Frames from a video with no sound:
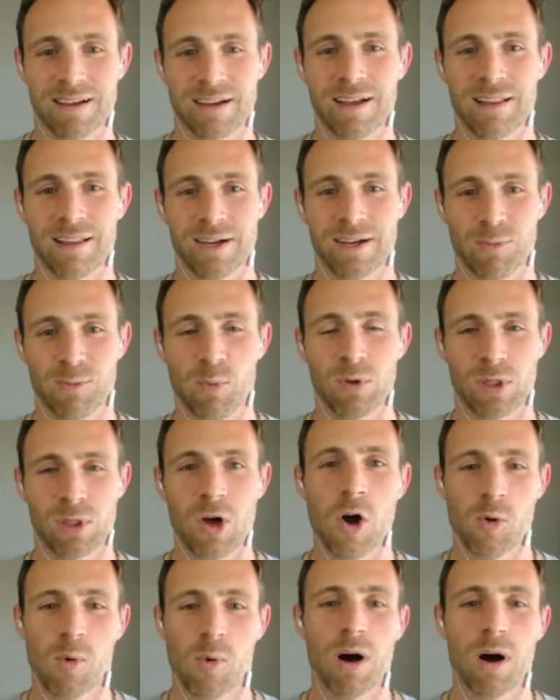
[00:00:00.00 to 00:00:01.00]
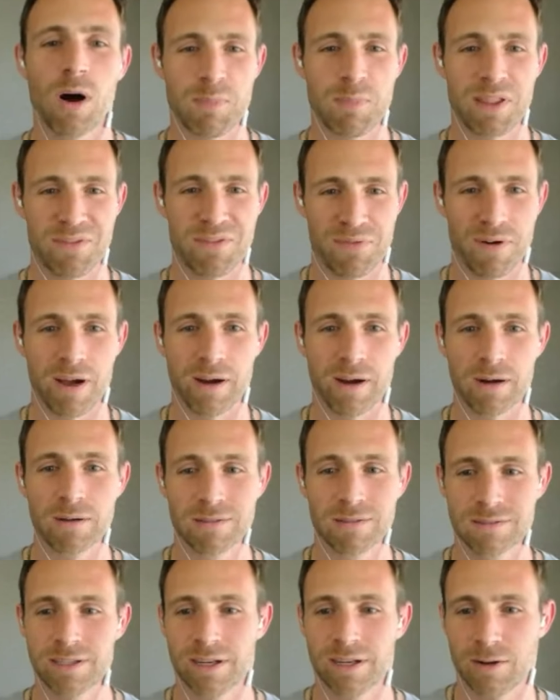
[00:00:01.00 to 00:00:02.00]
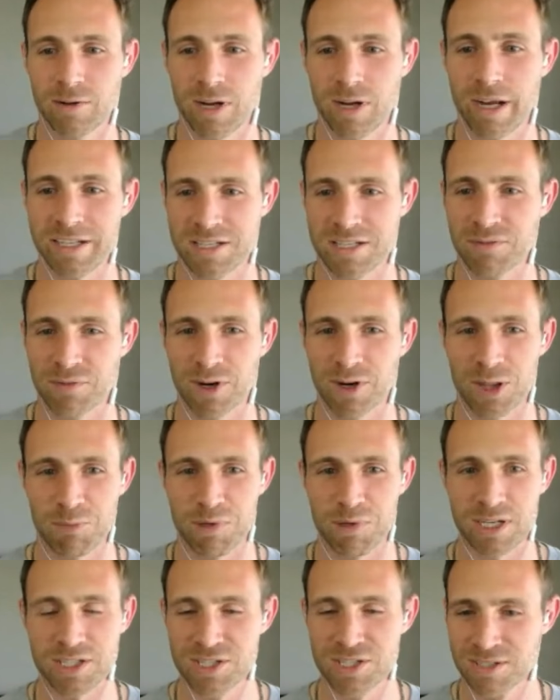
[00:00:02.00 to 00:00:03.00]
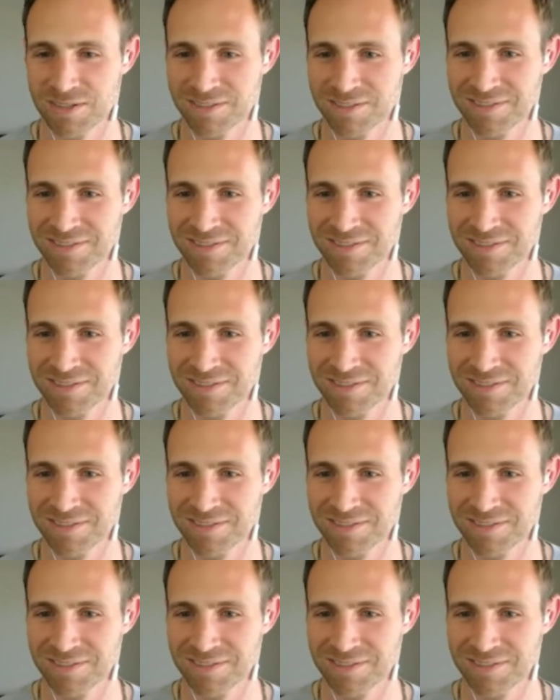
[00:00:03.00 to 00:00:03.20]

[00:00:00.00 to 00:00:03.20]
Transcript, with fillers: I like I like long walks by the fire, you know, nice in front of the beach.